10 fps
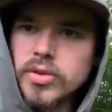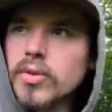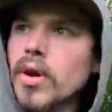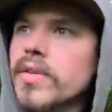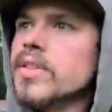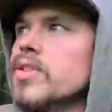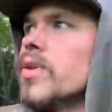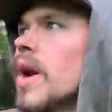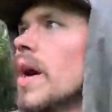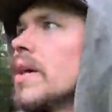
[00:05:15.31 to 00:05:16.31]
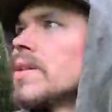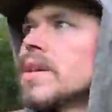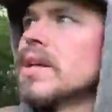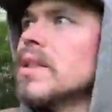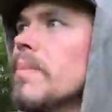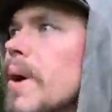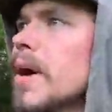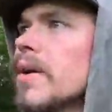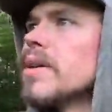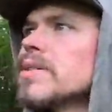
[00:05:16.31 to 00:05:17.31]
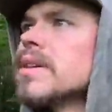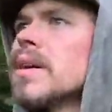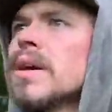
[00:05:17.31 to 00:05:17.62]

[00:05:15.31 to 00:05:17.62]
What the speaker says: through all this grass, getting the berries.